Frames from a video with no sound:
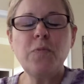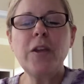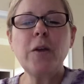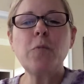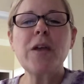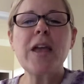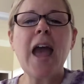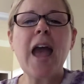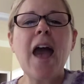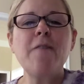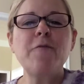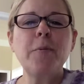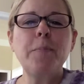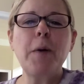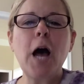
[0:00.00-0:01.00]
then we
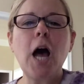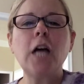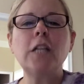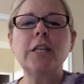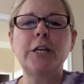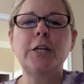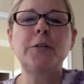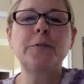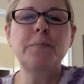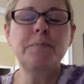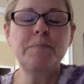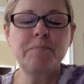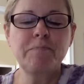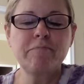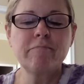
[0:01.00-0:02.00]
have Apollo.
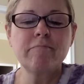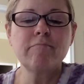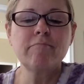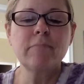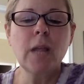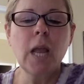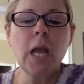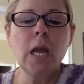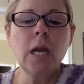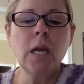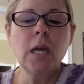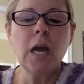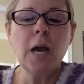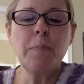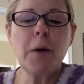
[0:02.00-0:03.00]

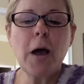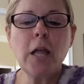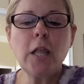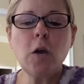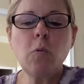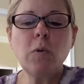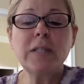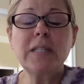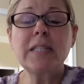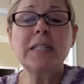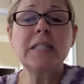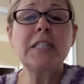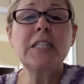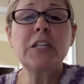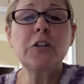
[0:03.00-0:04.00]
Apollo was
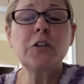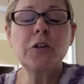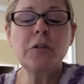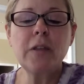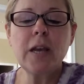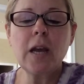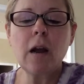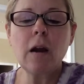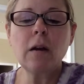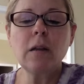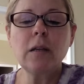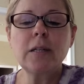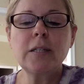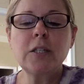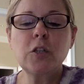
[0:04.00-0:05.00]
considered the
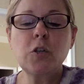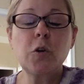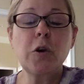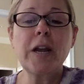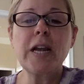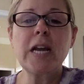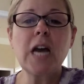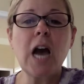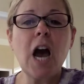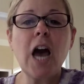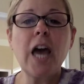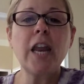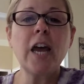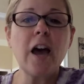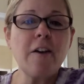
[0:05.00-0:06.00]
earliest Greek
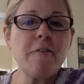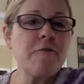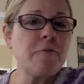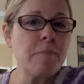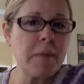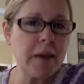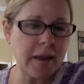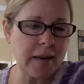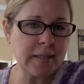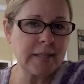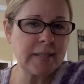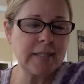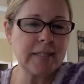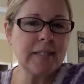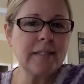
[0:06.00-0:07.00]
god of
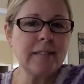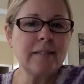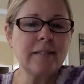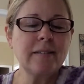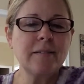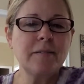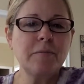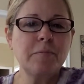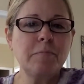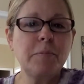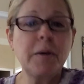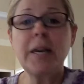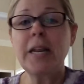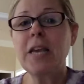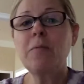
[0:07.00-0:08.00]
medicine,
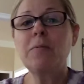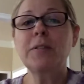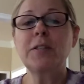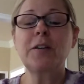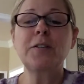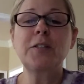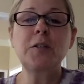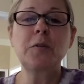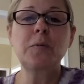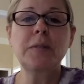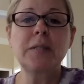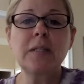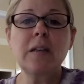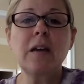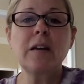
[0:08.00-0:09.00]
but he was also a
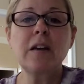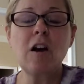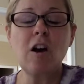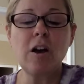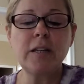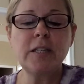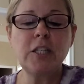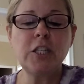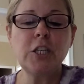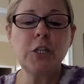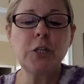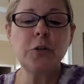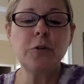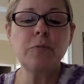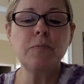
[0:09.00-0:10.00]
sun god
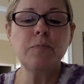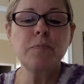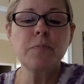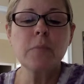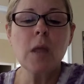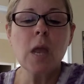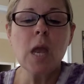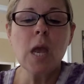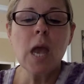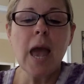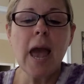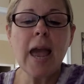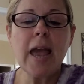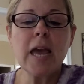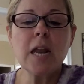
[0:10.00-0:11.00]
too.
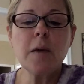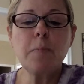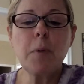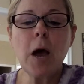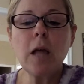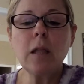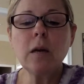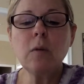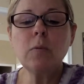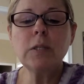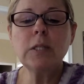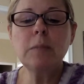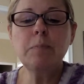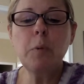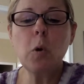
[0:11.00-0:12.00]
And Apollo
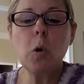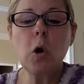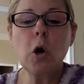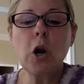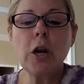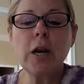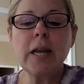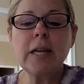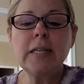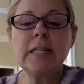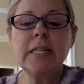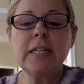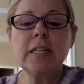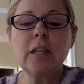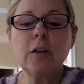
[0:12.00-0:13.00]
was born in
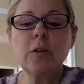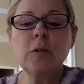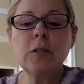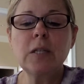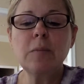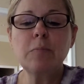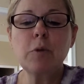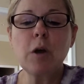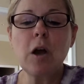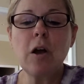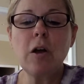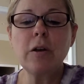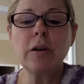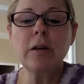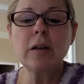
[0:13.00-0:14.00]
Delos and
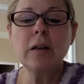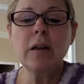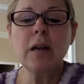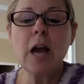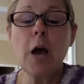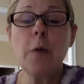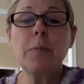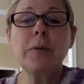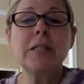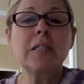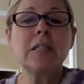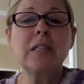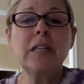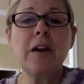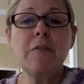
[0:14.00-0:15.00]
brought up
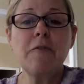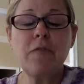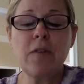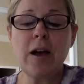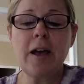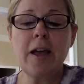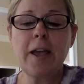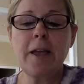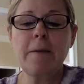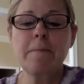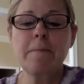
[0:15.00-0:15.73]
until Delphi.